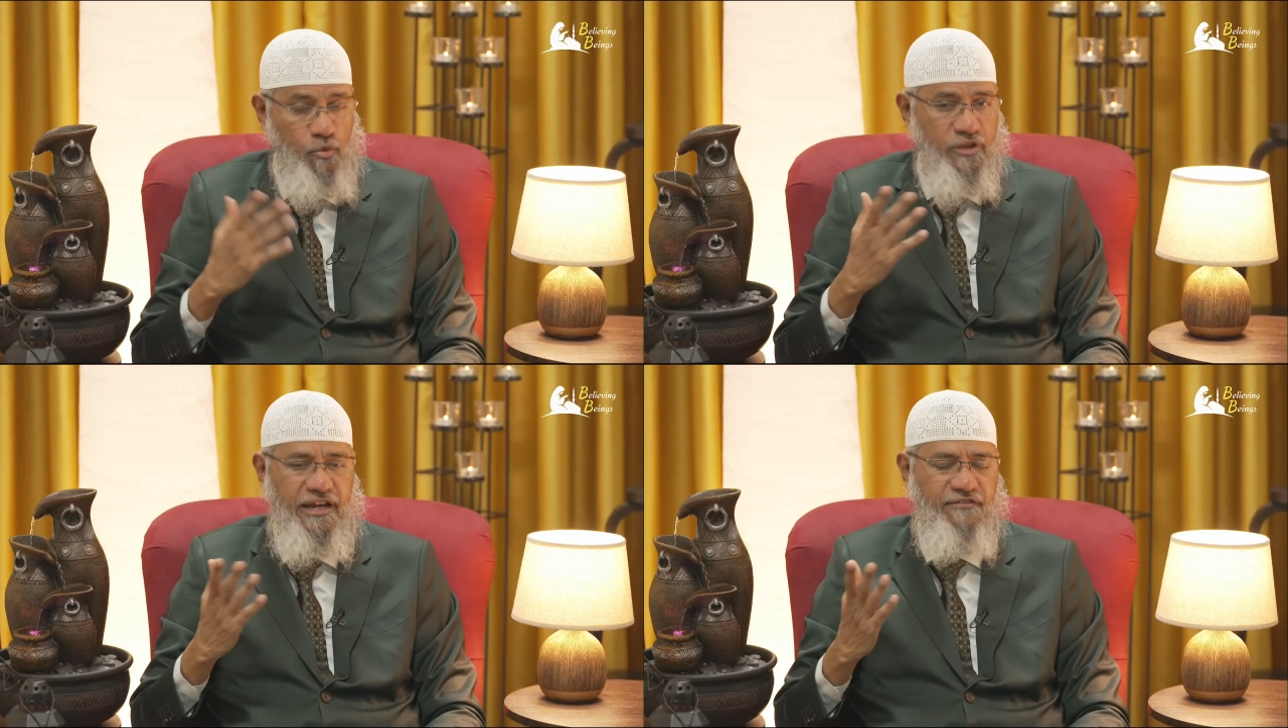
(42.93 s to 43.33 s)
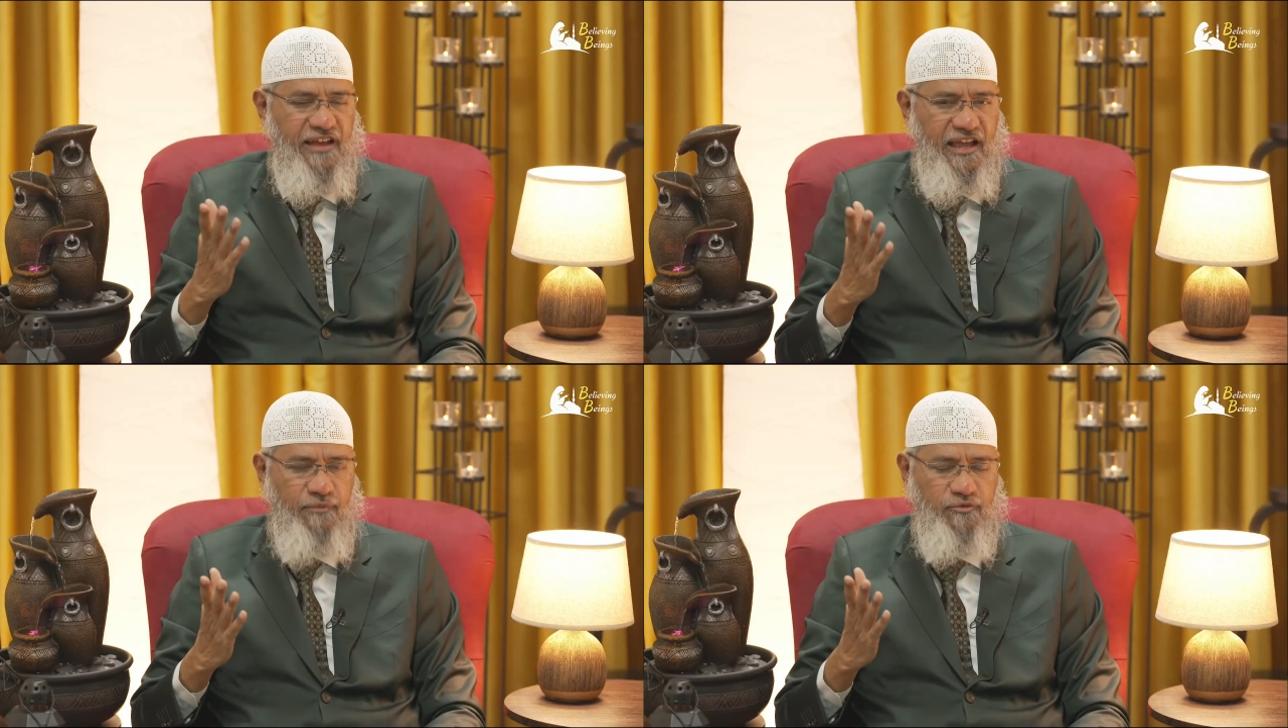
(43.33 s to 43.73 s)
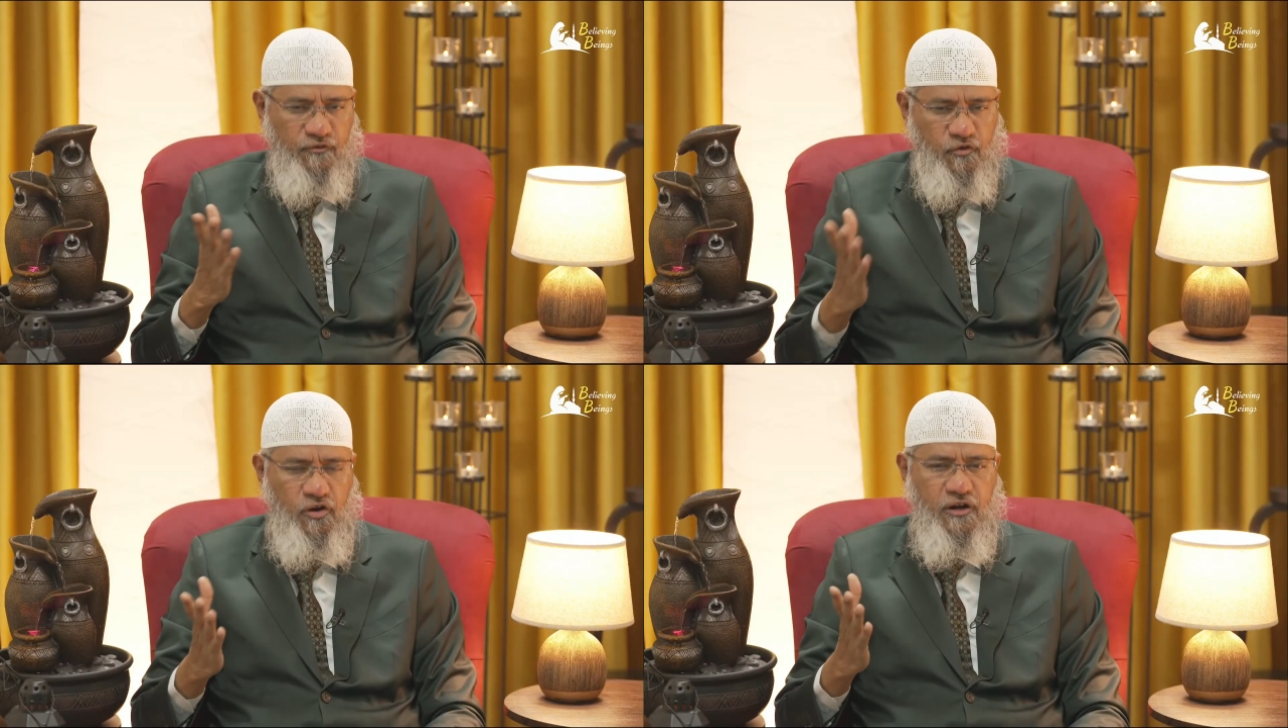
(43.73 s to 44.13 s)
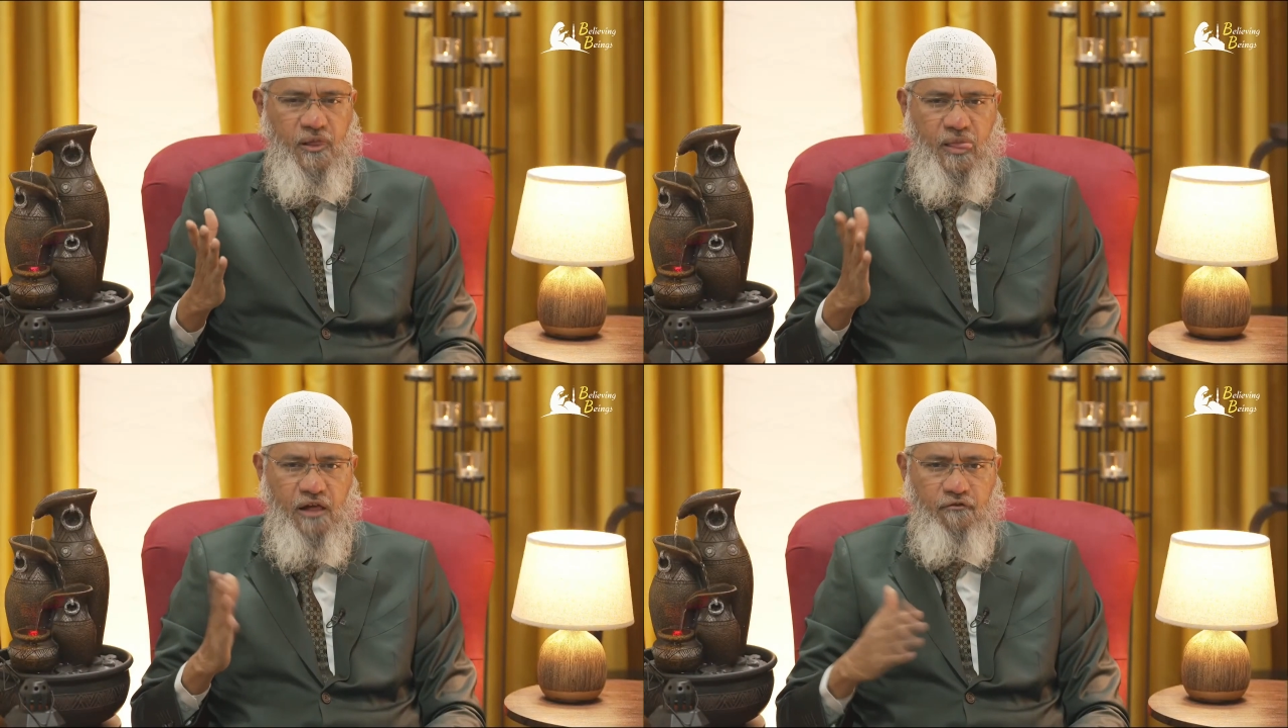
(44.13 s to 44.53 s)
more than 85 grams of gold,
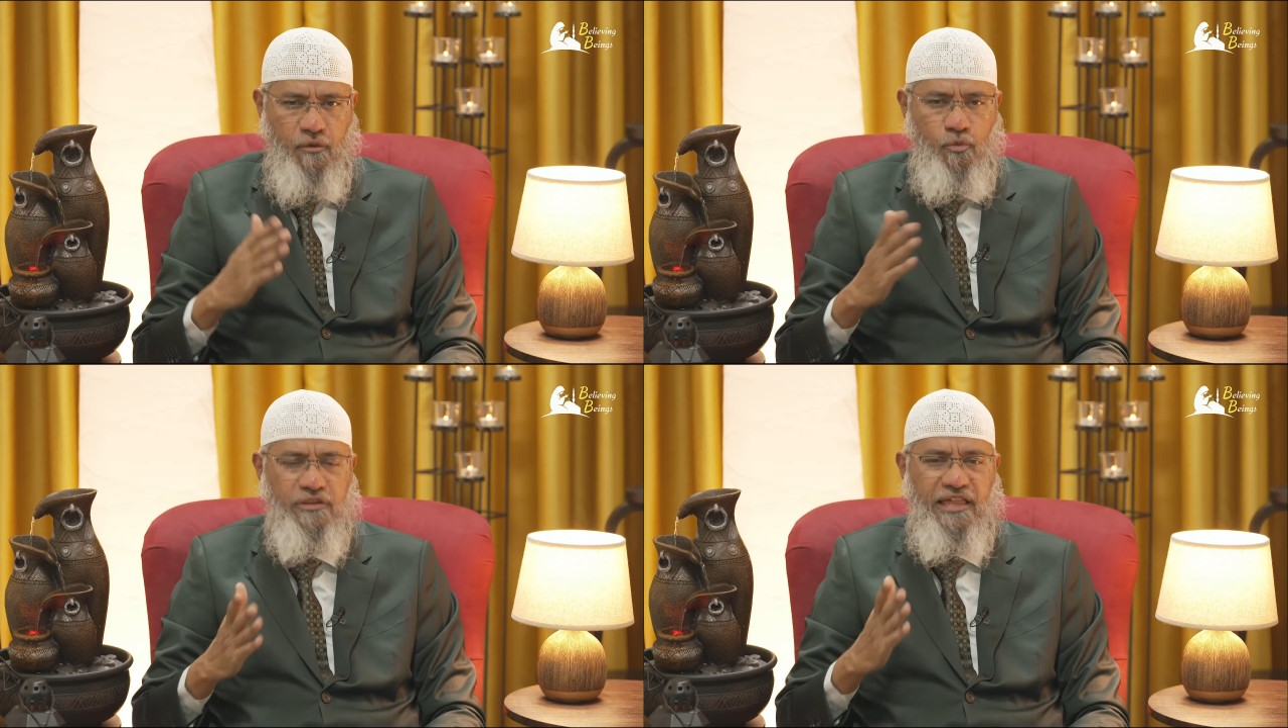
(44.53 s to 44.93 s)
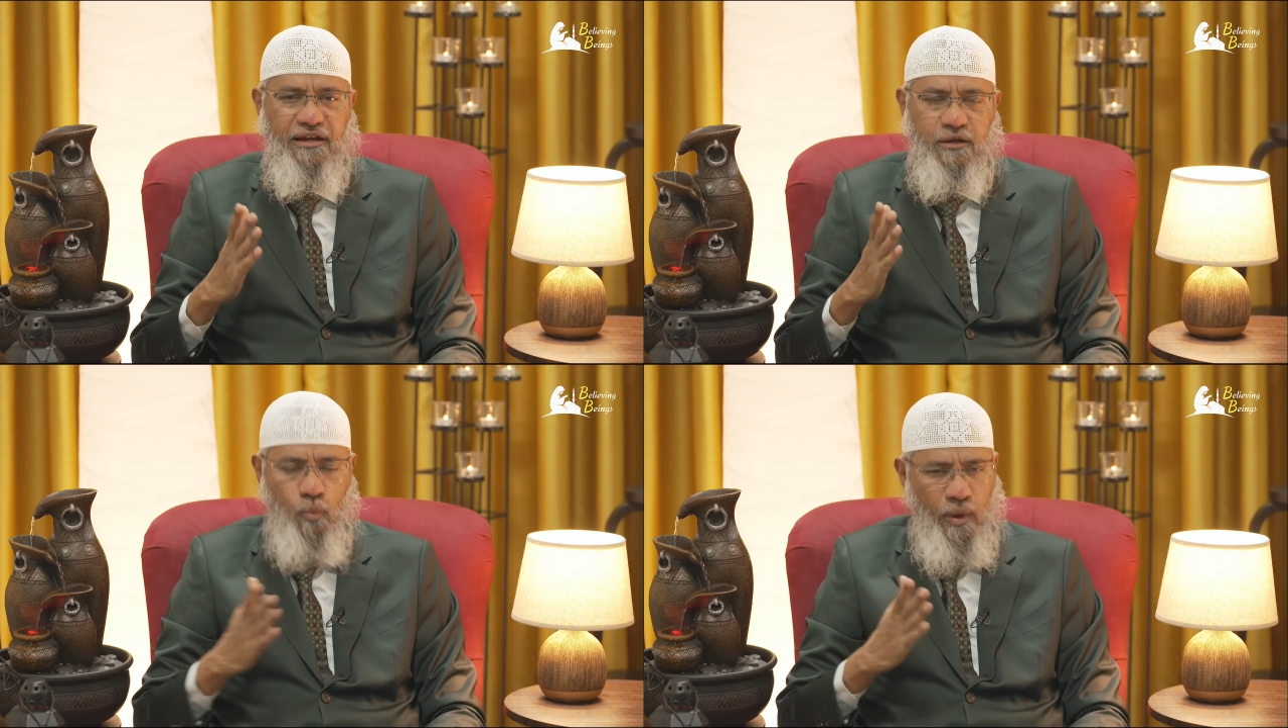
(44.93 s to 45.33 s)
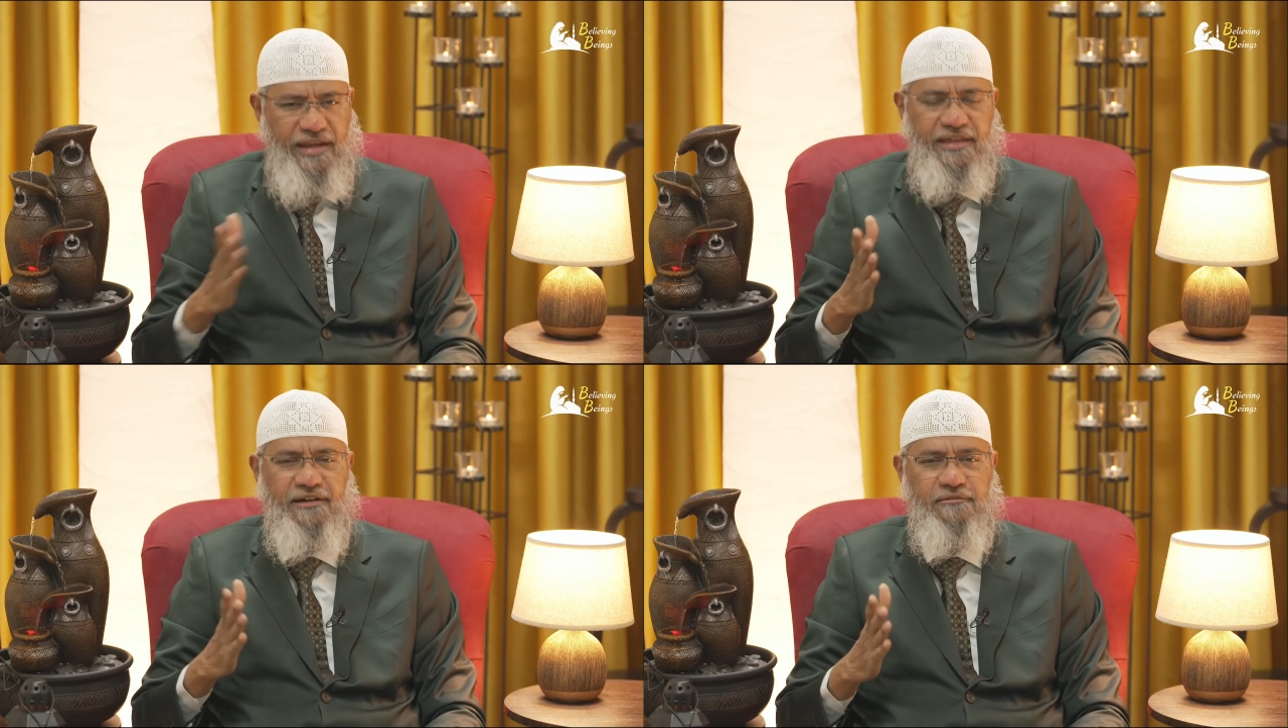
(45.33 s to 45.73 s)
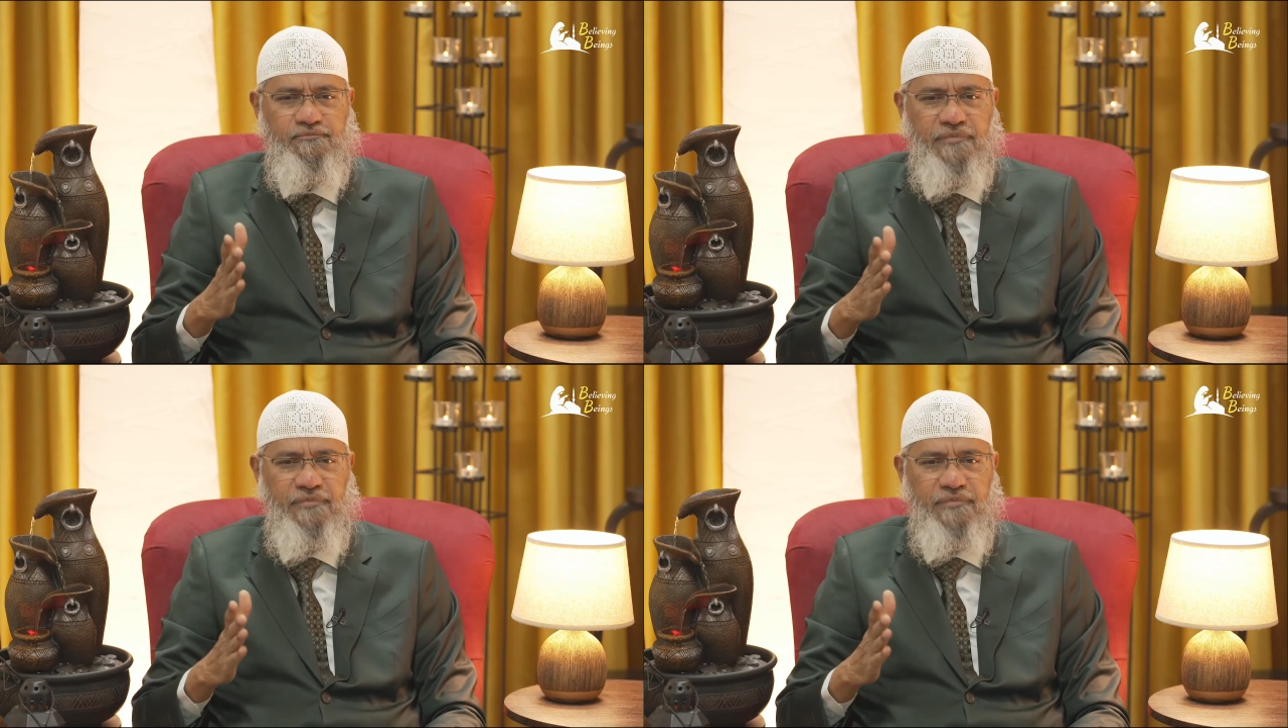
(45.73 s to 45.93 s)
for more than one year,